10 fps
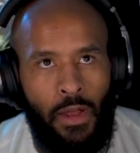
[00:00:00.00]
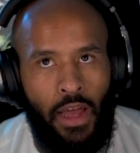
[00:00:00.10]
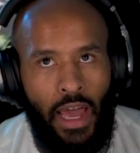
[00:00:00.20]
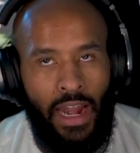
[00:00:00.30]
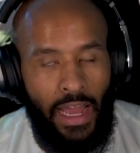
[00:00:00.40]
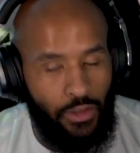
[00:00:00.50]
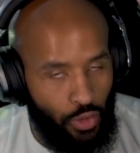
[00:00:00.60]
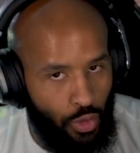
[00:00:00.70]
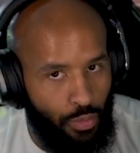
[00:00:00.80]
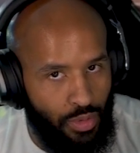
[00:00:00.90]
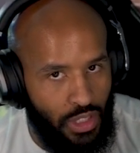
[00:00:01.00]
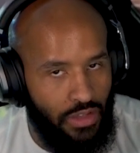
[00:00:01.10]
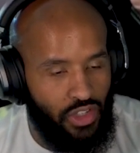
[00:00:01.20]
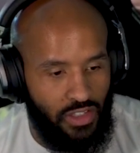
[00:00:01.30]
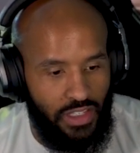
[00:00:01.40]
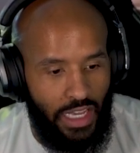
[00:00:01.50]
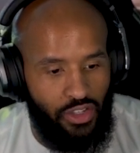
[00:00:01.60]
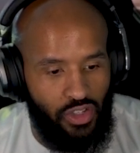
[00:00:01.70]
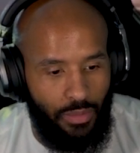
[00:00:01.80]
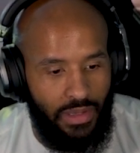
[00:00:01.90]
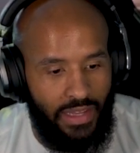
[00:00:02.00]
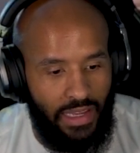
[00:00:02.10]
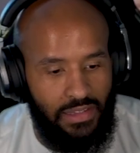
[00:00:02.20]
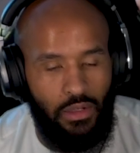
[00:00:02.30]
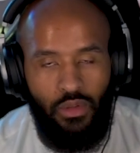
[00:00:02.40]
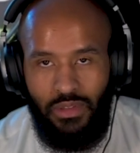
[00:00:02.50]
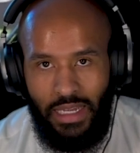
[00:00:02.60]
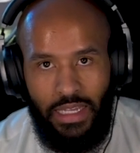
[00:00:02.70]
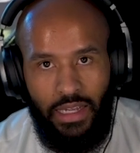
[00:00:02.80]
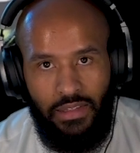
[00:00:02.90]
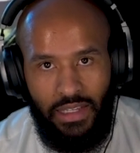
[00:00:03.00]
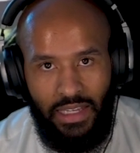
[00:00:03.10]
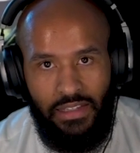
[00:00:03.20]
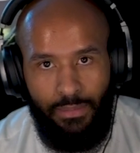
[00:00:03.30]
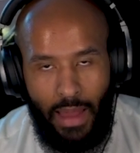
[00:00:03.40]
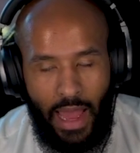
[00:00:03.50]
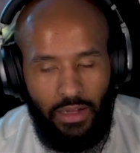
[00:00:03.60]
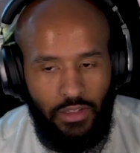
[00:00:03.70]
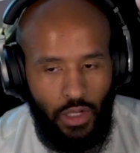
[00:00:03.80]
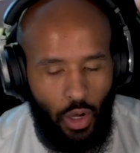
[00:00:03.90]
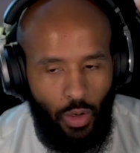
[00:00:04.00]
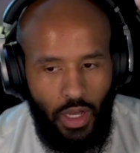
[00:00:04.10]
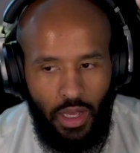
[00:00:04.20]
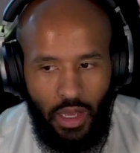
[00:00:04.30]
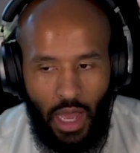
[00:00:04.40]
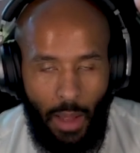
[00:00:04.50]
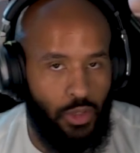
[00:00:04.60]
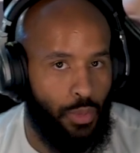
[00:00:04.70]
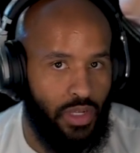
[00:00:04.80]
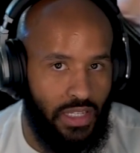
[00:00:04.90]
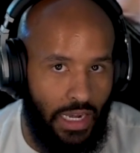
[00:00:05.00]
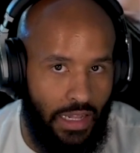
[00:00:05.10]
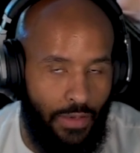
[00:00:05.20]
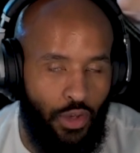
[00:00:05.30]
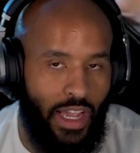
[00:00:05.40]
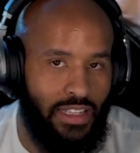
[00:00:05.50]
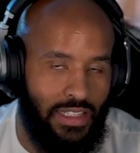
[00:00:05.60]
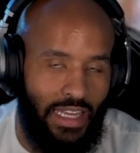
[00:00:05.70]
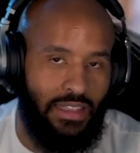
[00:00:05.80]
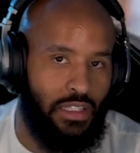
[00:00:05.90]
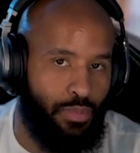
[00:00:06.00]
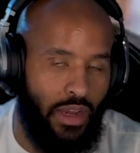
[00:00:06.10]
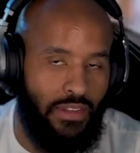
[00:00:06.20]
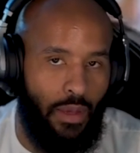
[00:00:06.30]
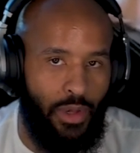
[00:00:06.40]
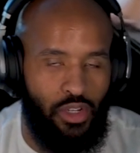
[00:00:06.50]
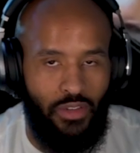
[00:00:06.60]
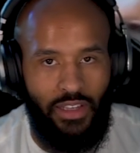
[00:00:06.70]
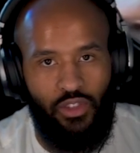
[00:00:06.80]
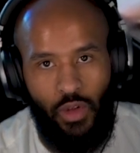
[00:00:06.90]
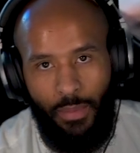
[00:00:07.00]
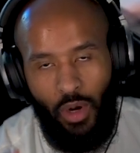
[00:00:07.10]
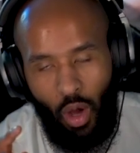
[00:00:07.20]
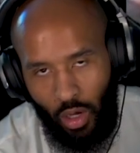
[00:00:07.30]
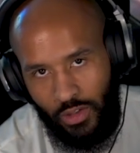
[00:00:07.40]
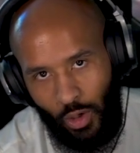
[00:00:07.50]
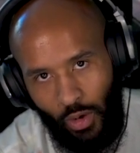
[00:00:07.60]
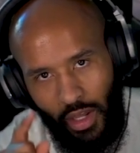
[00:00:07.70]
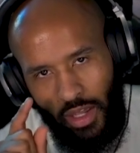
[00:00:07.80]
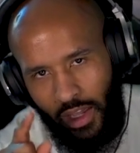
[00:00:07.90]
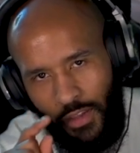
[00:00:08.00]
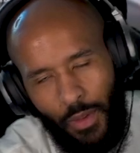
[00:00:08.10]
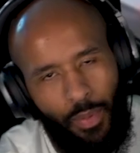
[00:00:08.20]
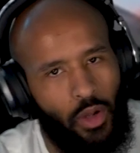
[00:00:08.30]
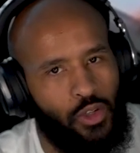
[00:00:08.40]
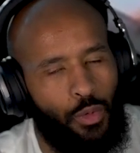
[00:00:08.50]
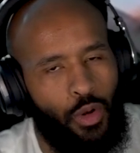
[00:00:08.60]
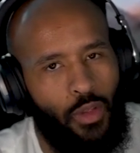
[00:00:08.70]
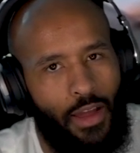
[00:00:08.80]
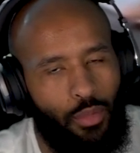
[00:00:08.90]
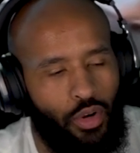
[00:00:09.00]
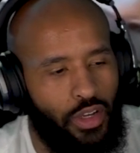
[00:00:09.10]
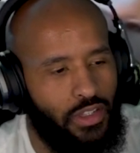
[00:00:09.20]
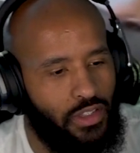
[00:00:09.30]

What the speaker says: And I do believe Justin Gaethje is going to be testing those leg kicks against Max. So I'm super excited. If you guys like this breakdown, make sure you like, subscribe, and also hit the bell to never go live, boys.